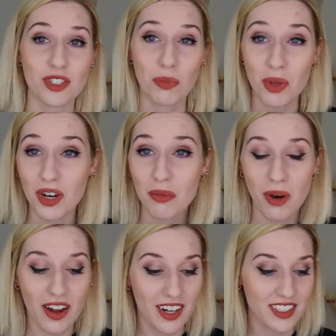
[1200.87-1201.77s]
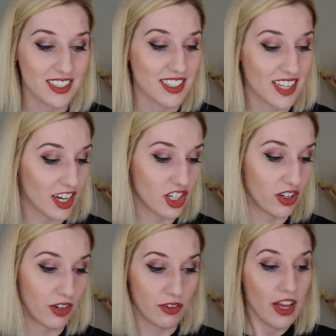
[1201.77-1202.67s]
to beauty products to
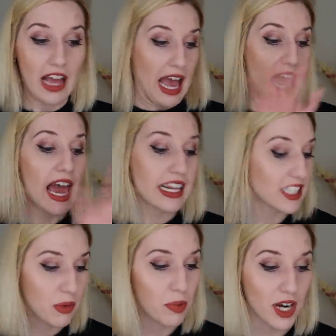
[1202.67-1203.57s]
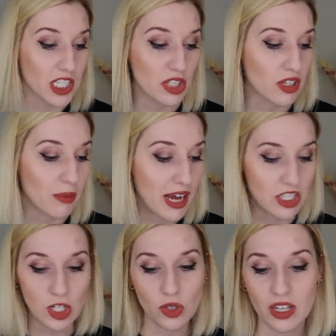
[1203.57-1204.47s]
stationery any type of product you can
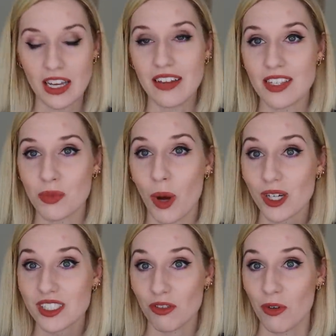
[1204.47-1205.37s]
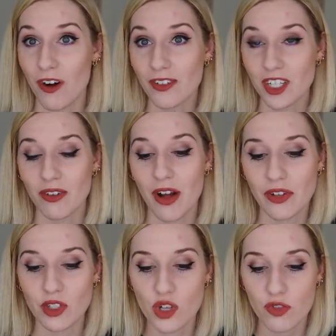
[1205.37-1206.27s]
imagine you could get in this box revolving around
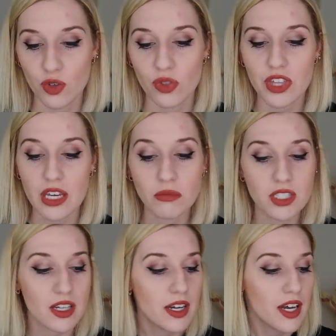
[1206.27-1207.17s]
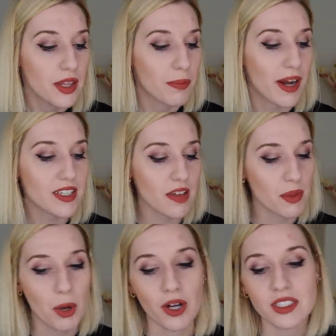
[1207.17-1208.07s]
those food themes. The price of the
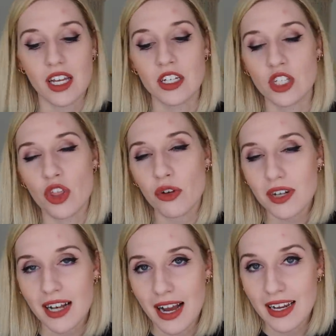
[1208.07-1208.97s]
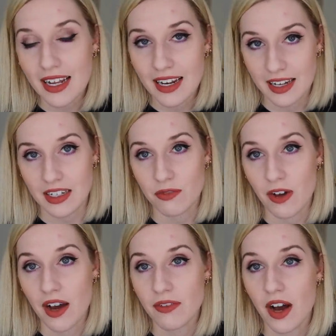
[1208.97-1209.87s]
box is
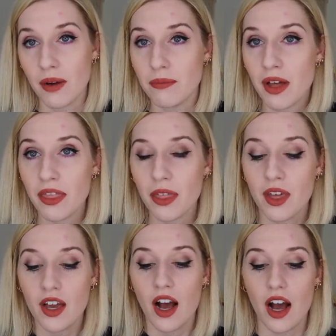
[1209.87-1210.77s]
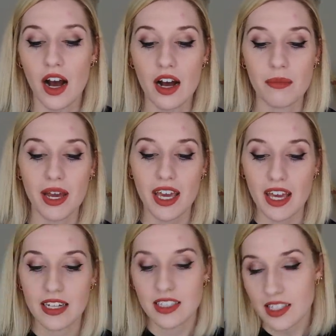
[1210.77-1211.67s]
$39.95 a month, um,
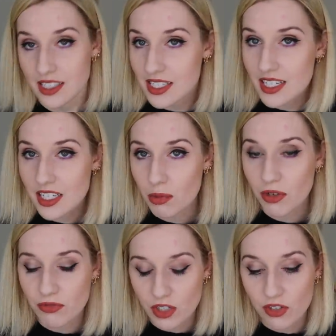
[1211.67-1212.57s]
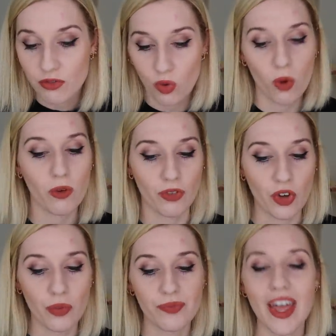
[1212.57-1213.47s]
and this is sent to me free for
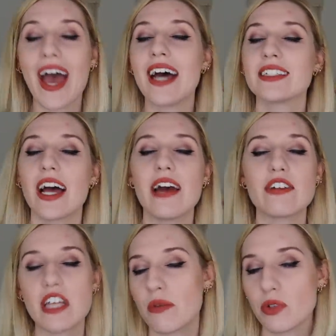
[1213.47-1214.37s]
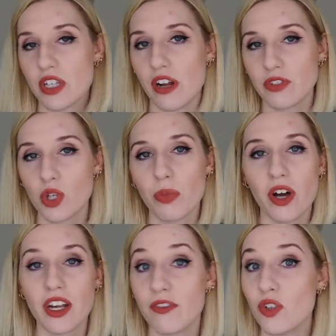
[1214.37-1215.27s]
review. And I have a 10% off
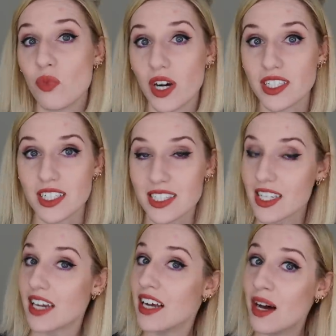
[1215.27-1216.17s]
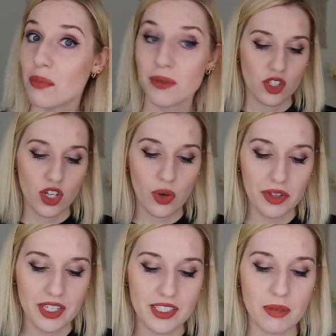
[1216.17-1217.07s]
coupon if you want to sign up. So
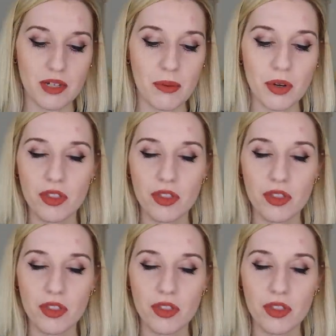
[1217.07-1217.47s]
the September